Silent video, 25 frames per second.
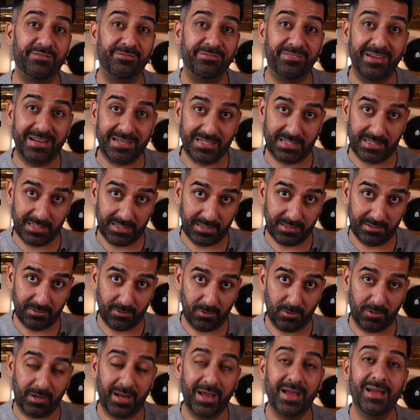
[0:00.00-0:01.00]
are vented,
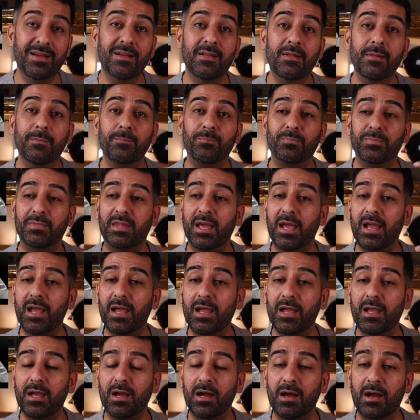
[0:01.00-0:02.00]
okay?
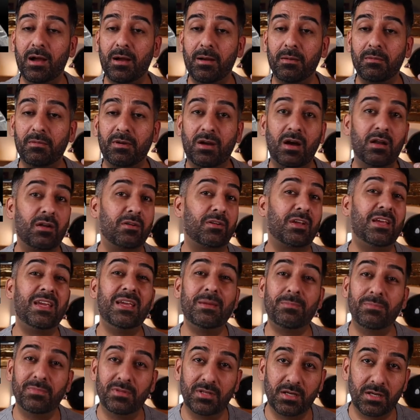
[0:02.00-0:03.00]
They kind of
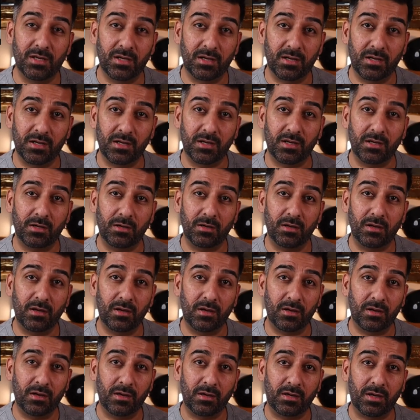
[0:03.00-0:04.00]
keep
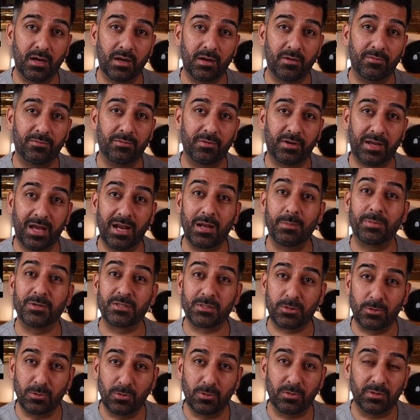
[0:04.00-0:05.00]
the kind of
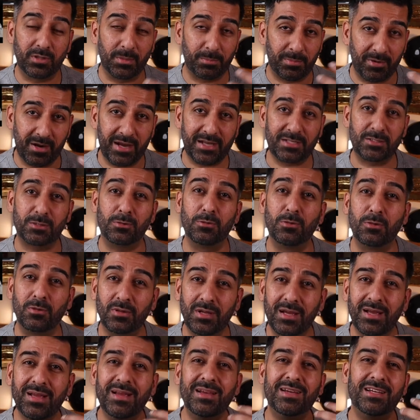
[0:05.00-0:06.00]
calipers cool, the brakes
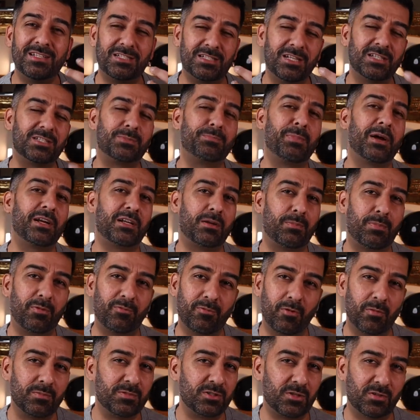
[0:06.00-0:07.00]
cool. It's just better
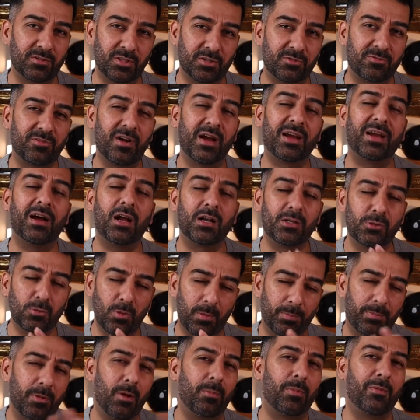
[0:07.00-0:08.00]
performance on the track. I'll
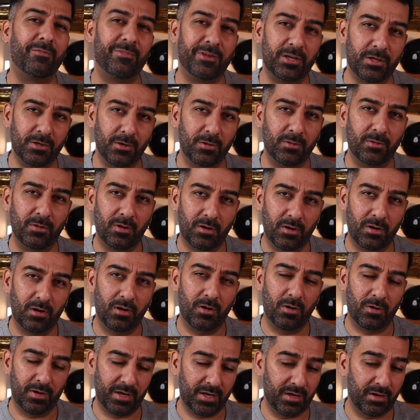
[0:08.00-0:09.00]
do a proper video
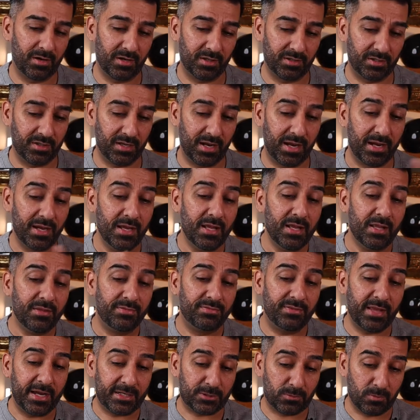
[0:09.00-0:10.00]
on it another day.
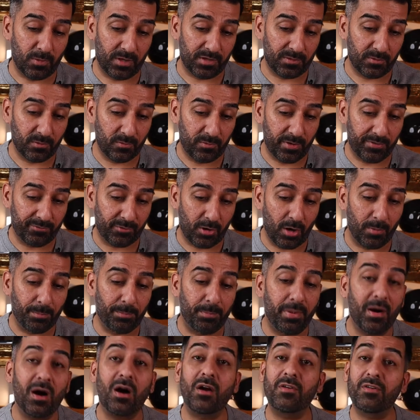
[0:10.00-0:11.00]
Next one, we've
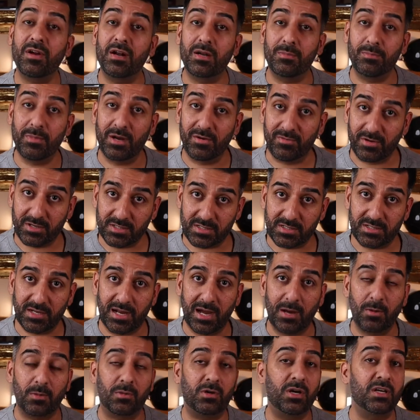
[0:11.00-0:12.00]
got bar end
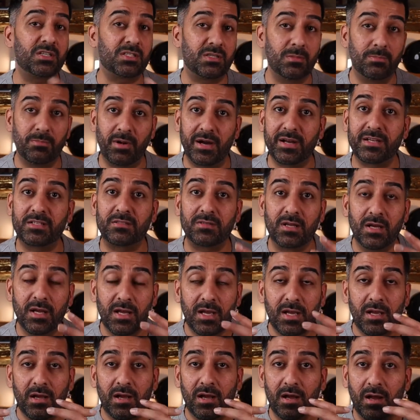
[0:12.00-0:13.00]
mirrors. Now, custom bikes
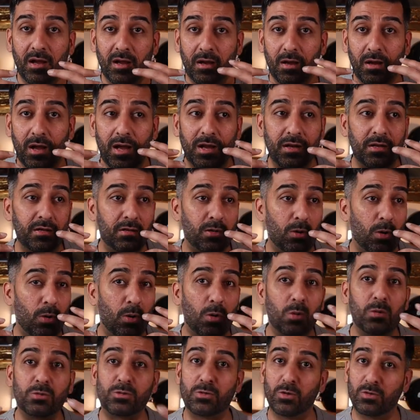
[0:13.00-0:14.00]
and
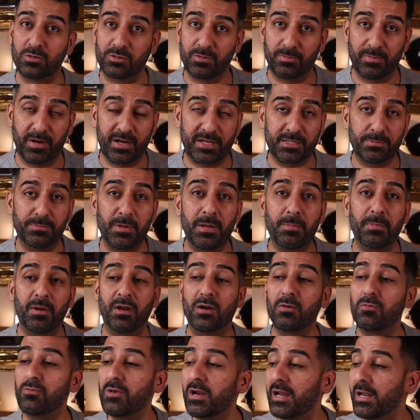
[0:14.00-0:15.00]
all sorts of bikes,
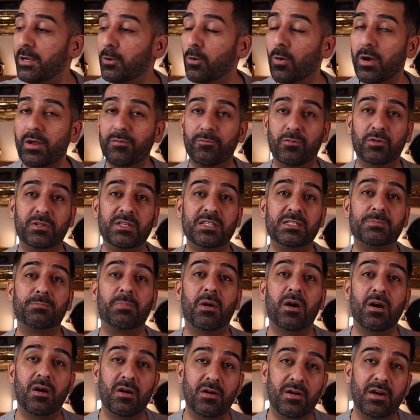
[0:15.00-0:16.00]
people are really going for these
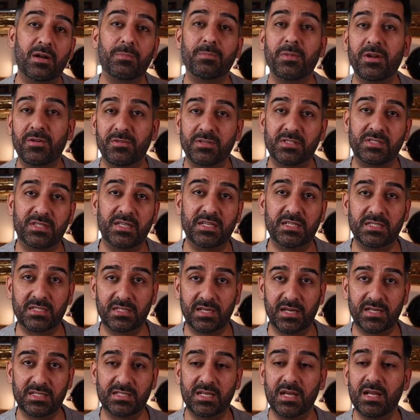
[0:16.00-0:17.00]
bar end mirrors
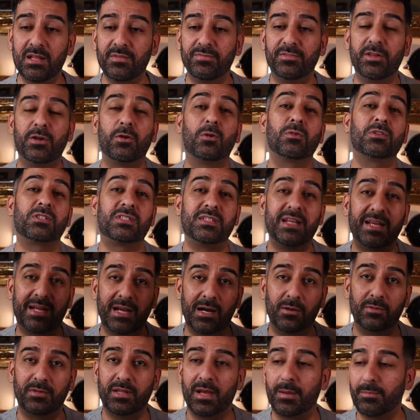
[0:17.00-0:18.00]
these days. They don't
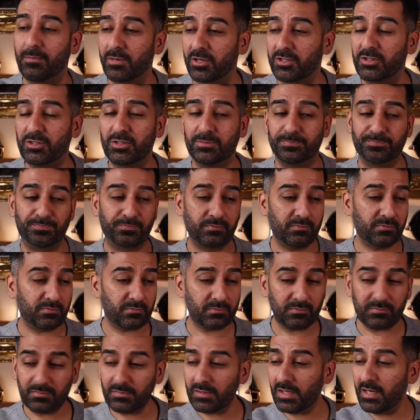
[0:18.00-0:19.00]
stick out that much.
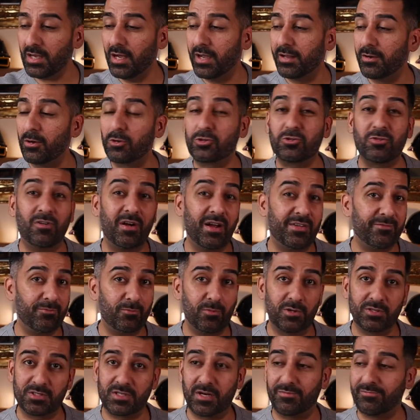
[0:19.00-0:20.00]
I know
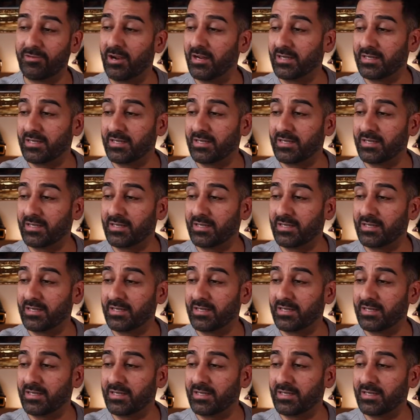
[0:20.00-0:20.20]
Triumph ones are